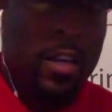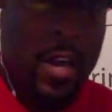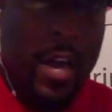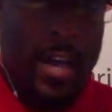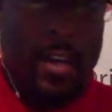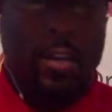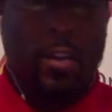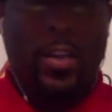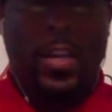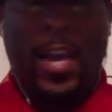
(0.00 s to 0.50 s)

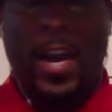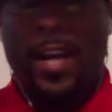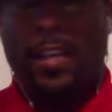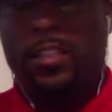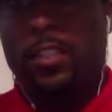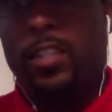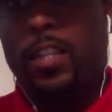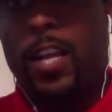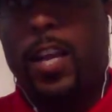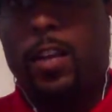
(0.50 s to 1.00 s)
I know y'all
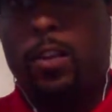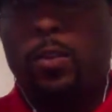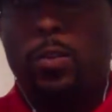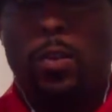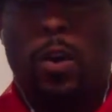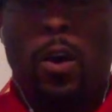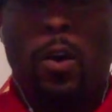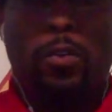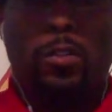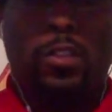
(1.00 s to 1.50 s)
seen that new
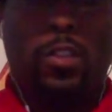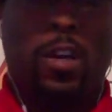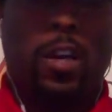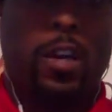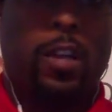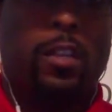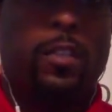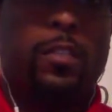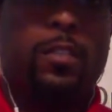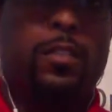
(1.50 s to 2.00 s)

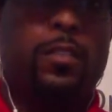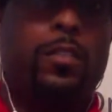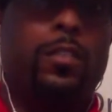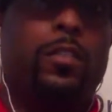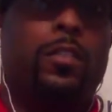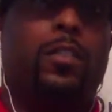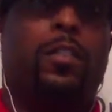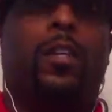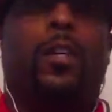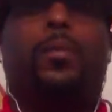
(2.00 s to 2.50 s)
Ozark.
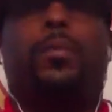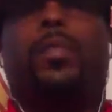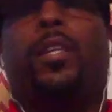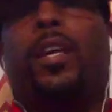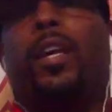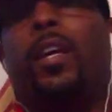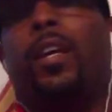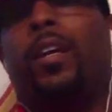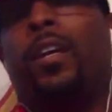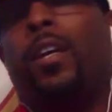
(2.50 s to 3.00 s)
You know what I'm
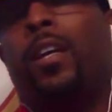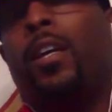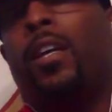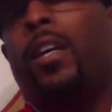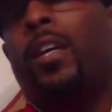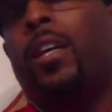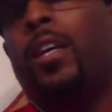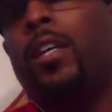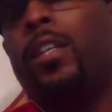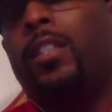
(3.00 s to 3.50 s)
saying?
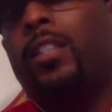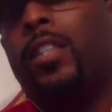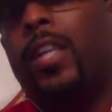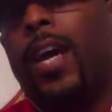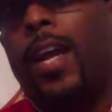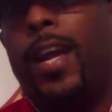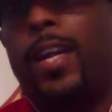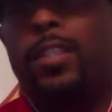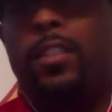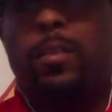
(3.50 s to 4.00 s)

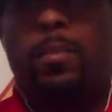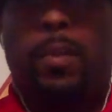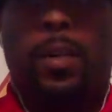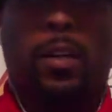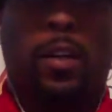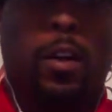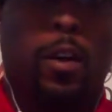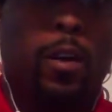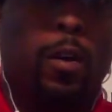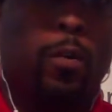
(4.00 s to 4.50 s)
Shout out to my
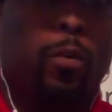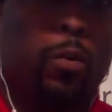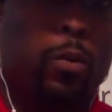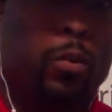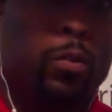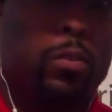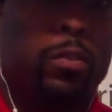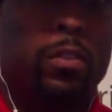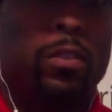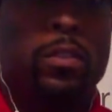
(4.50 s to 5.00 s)
girl
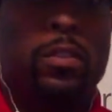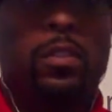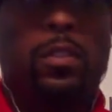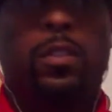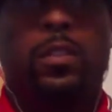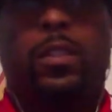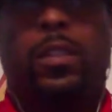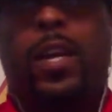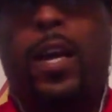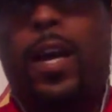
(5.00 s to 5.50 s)
Ruth
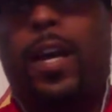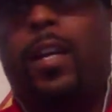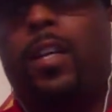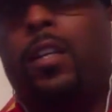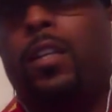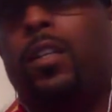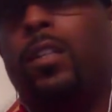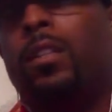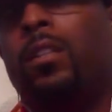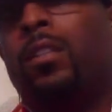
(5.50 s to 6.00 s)
out
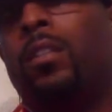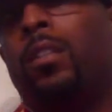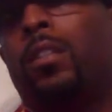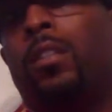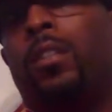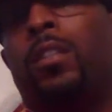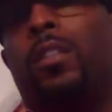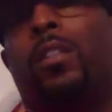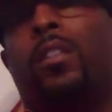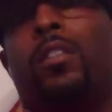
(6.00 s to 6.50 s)
here.
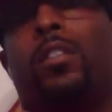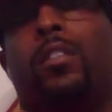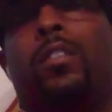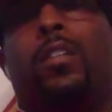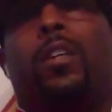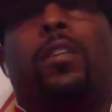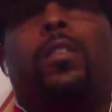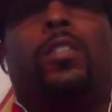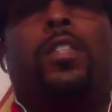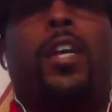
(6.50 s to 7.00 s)
You
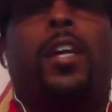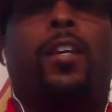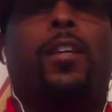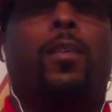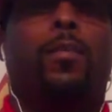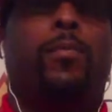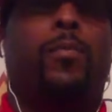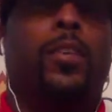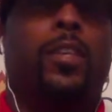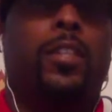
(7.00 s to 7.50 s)
know, taking
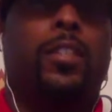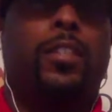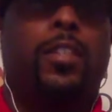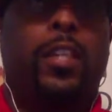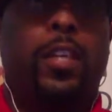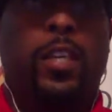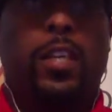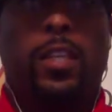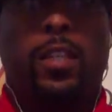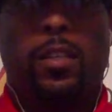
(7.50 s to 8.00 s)
them for the
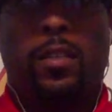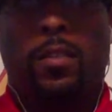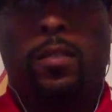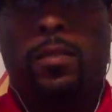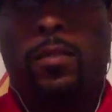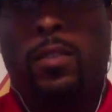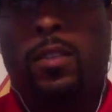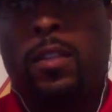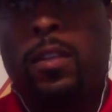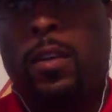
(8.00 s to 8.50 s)
team.
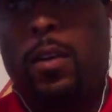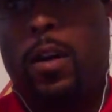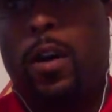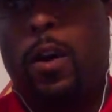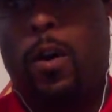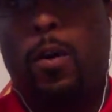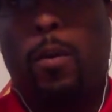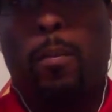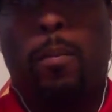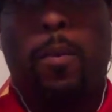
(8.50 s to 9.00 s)

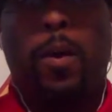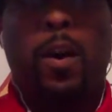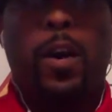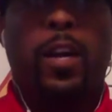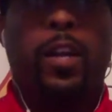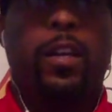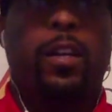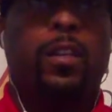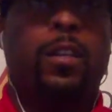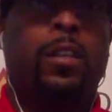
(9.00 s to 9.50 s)
Old
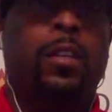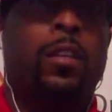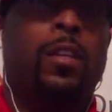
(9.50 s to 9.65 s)
Marty,